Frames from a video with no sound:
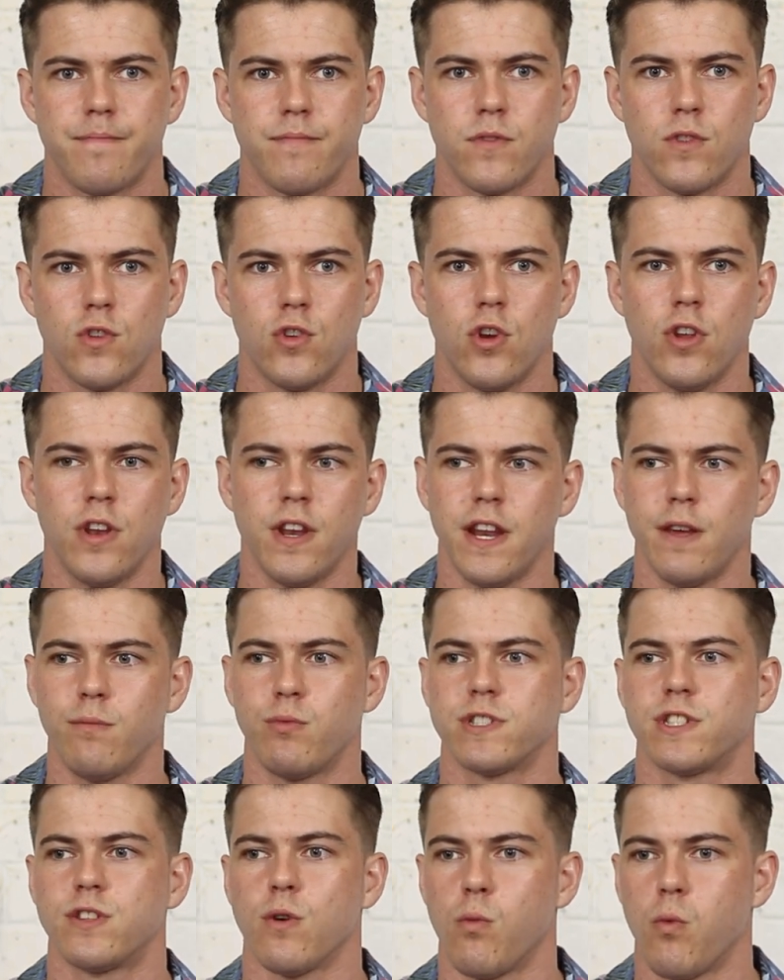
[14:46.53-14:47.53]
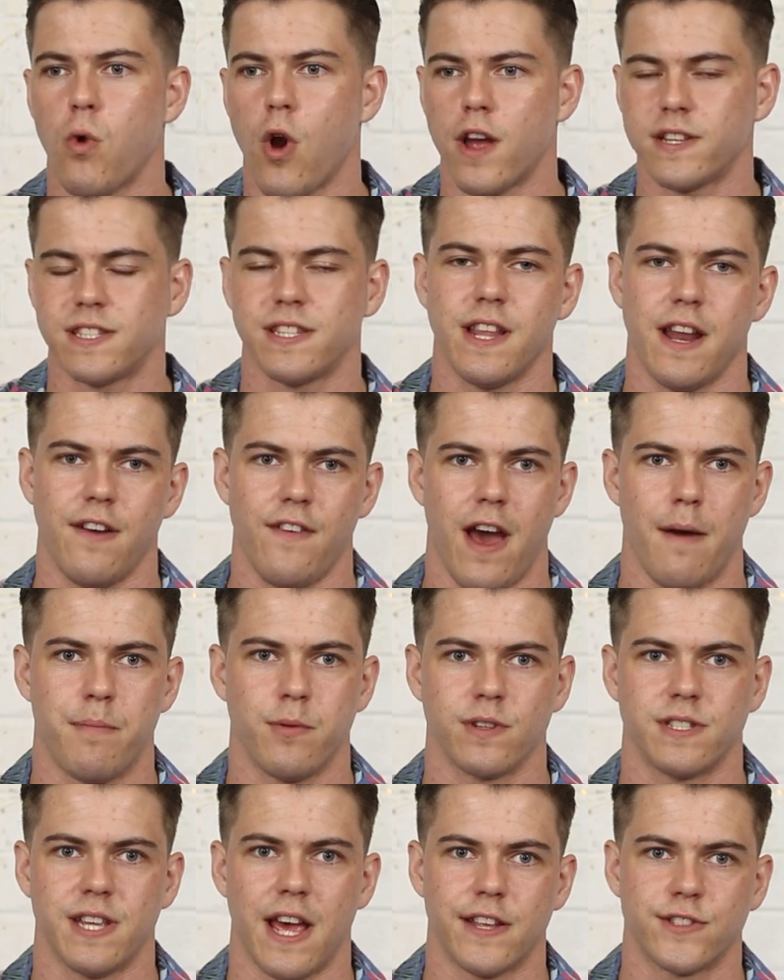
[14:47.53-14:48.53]
Unity was the worst thing that ever happened to
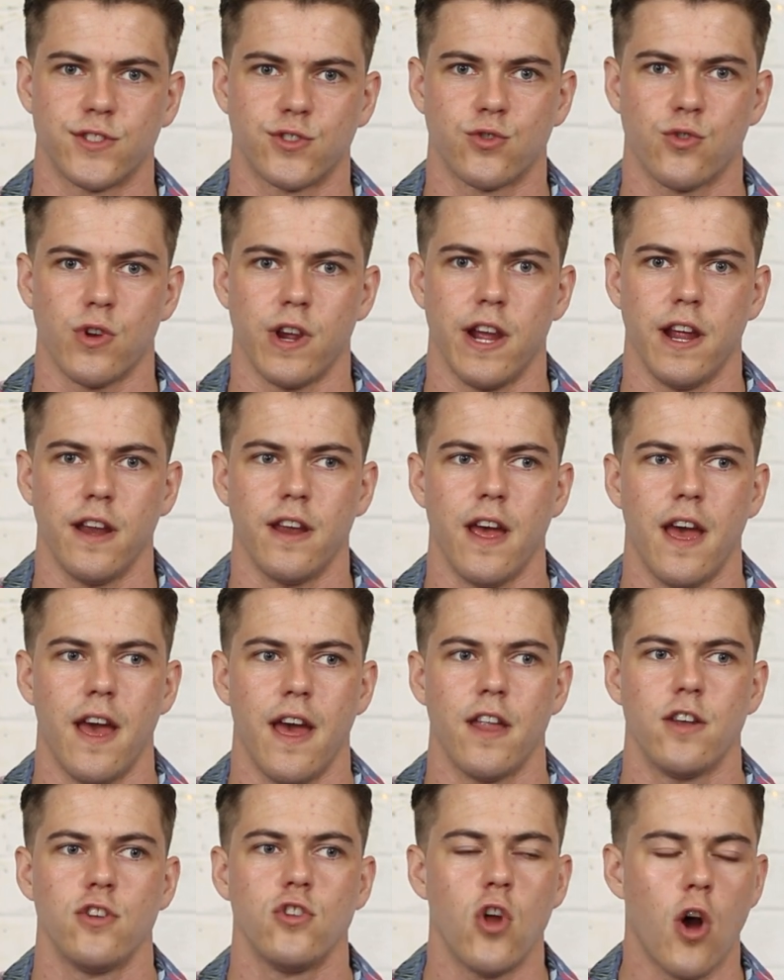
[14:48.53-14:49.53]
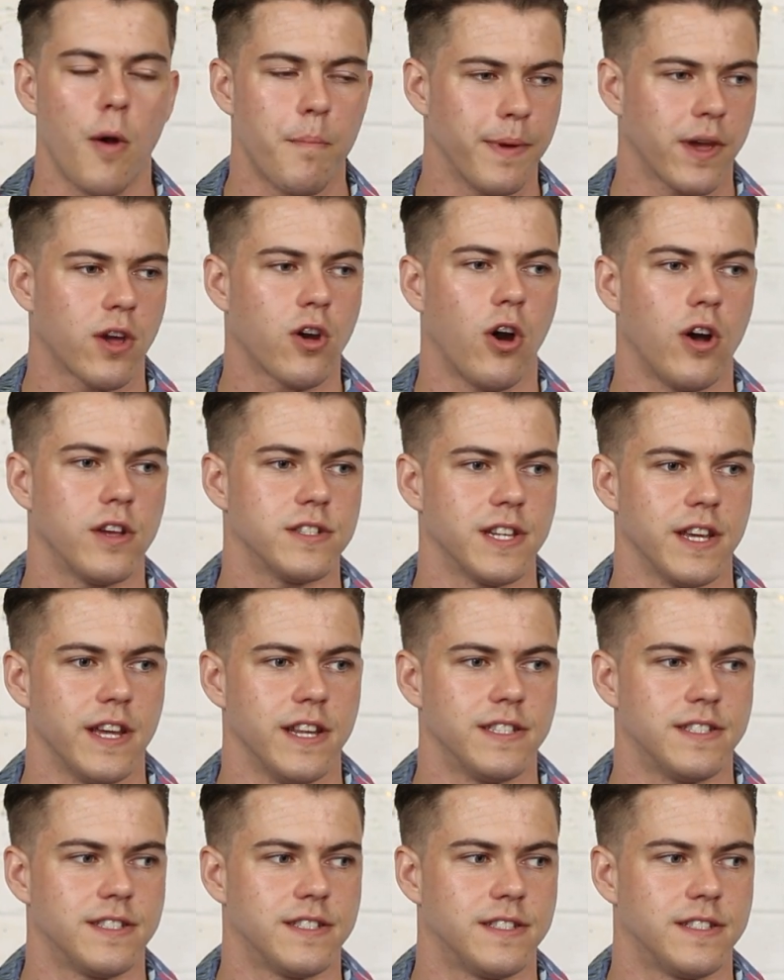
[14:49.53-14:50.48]
Assassin's Creed. Not because it